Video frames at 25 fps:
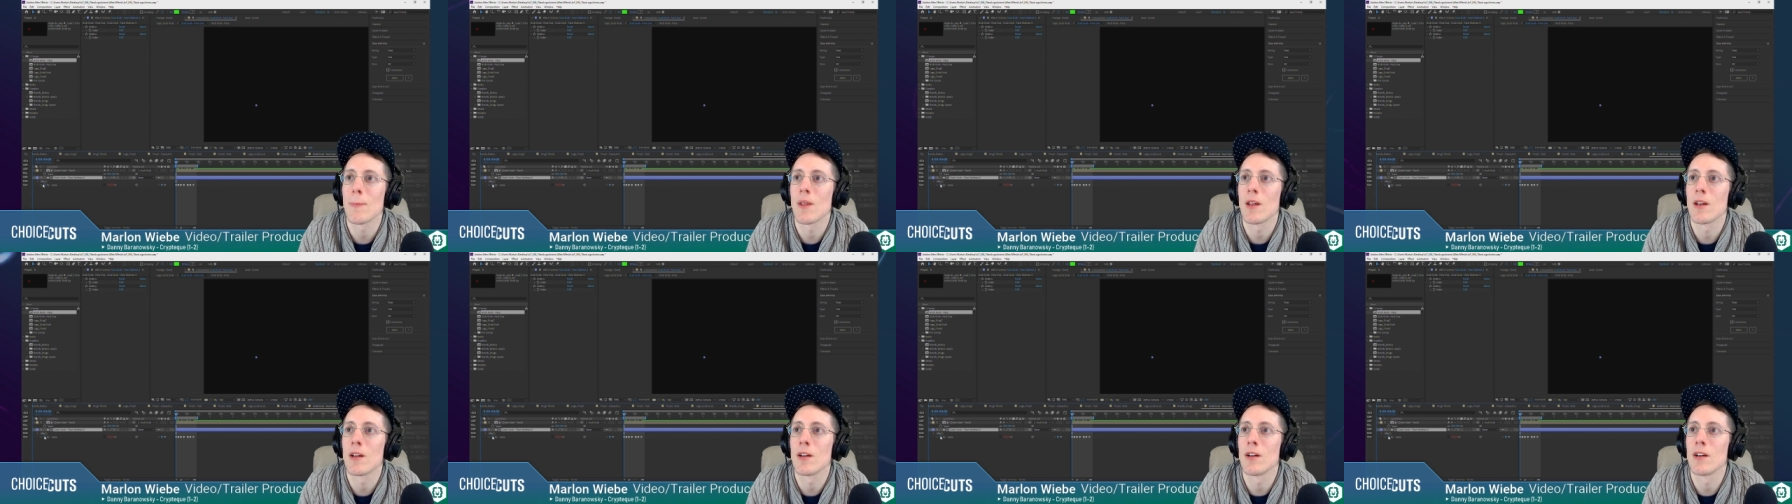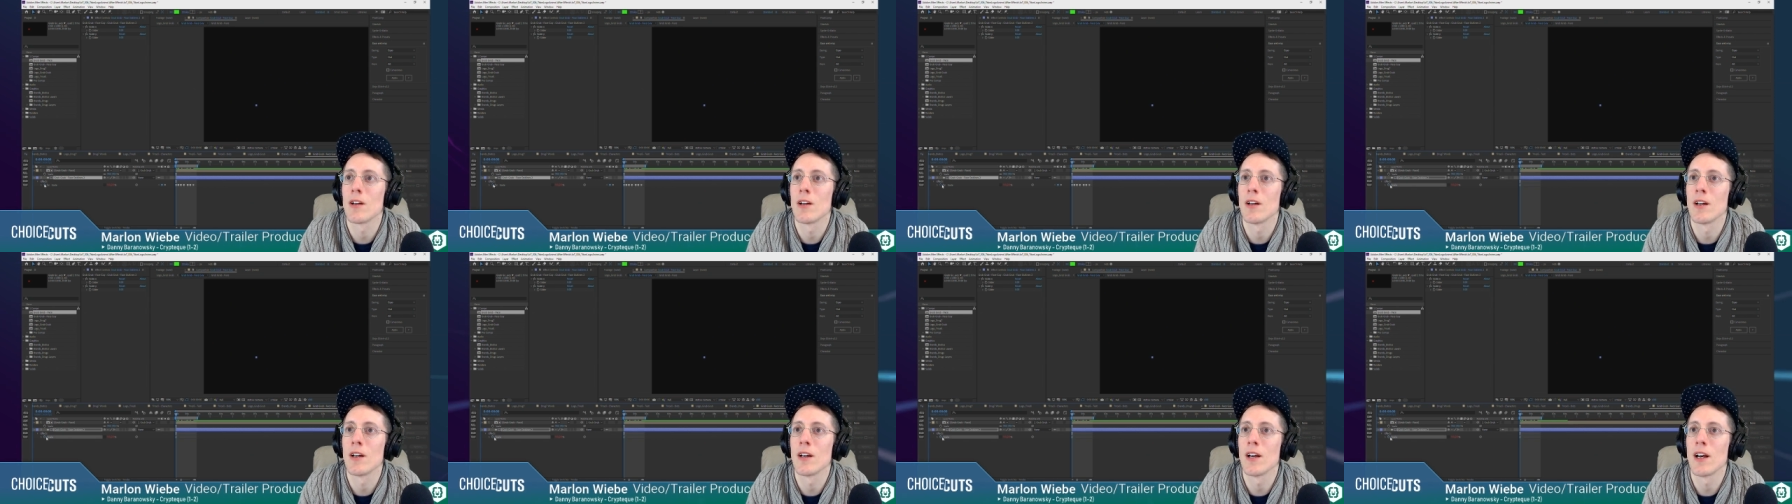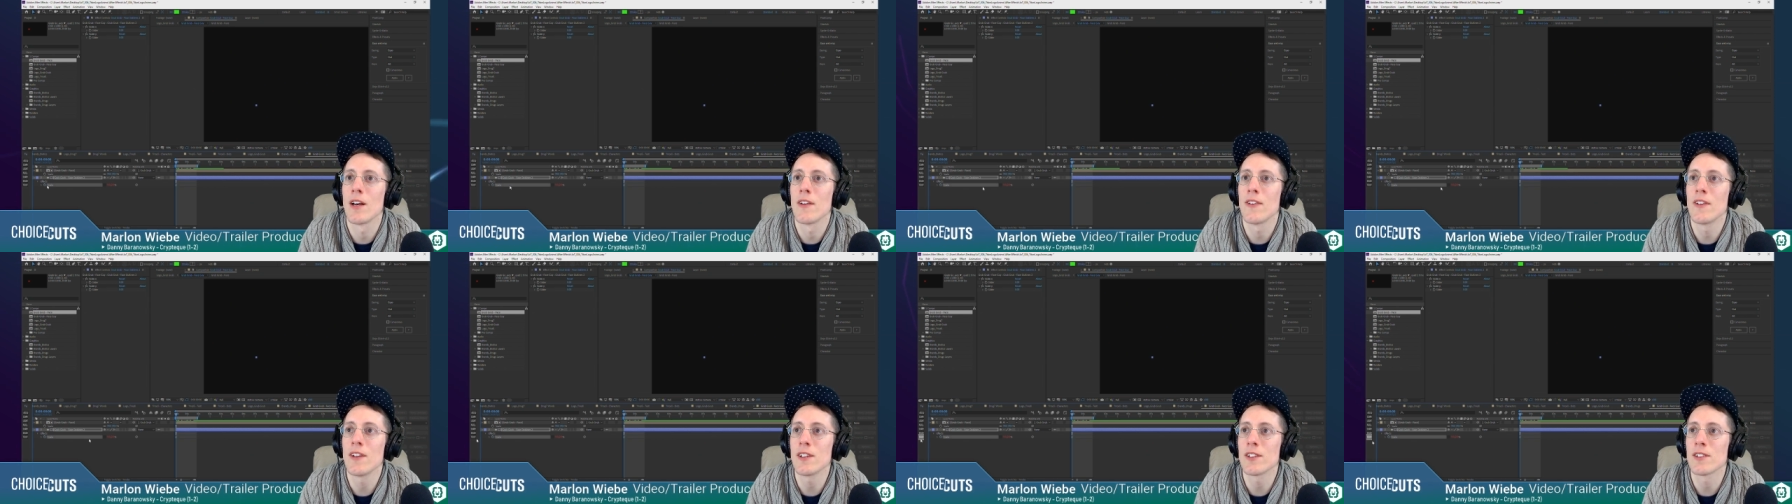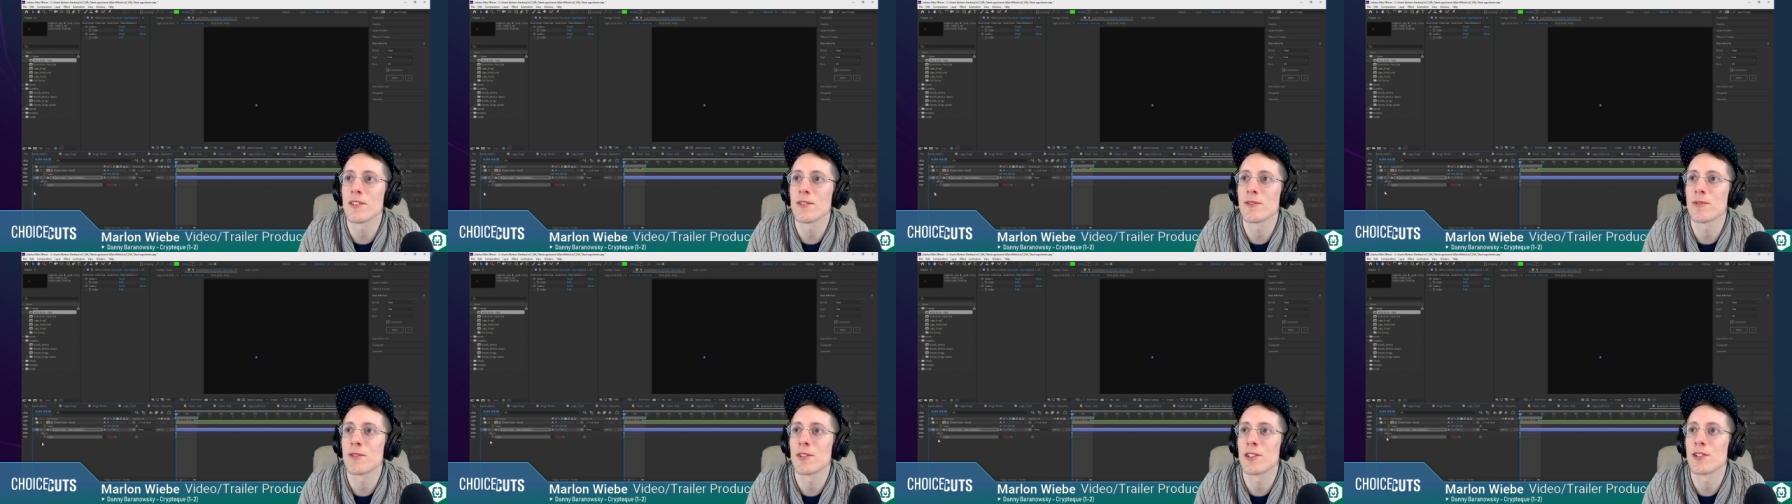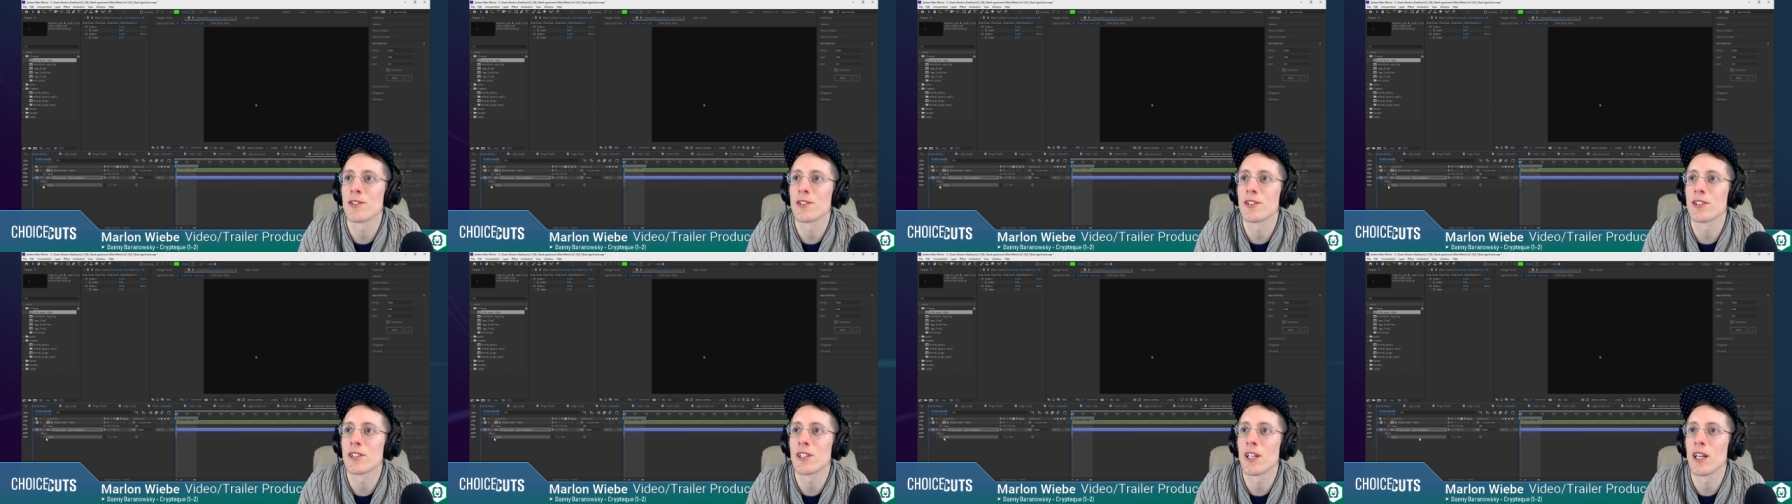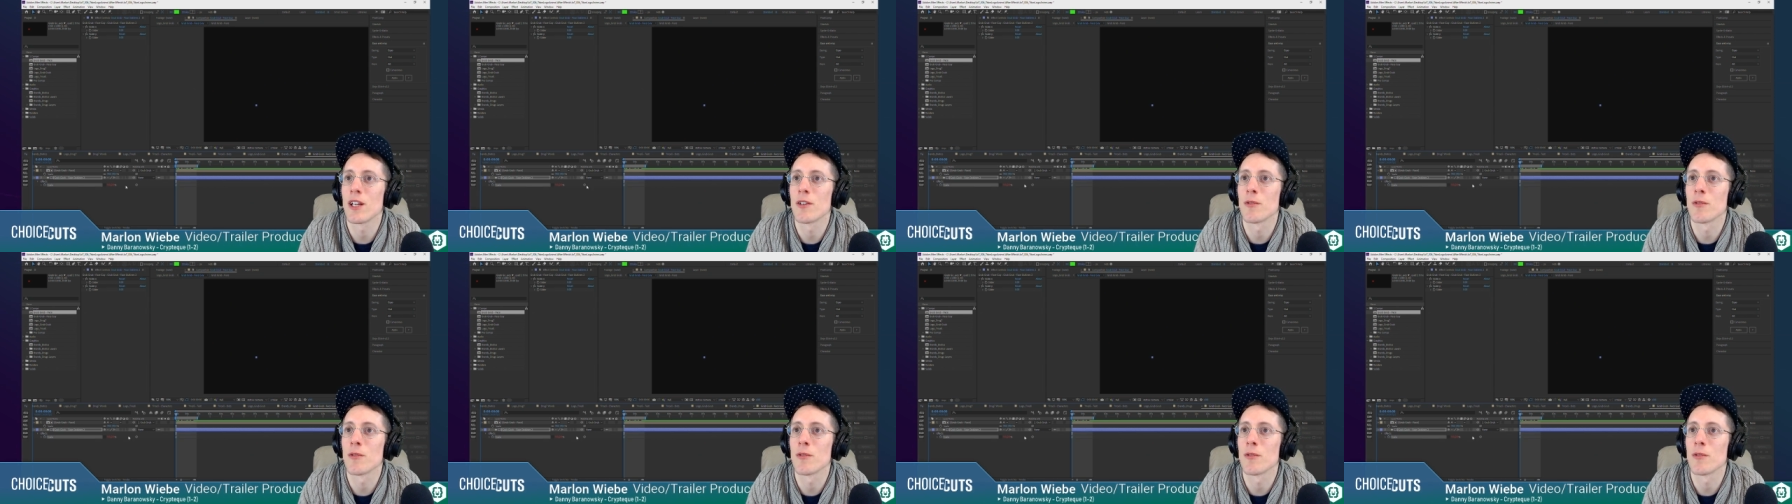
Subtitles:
I think the original scale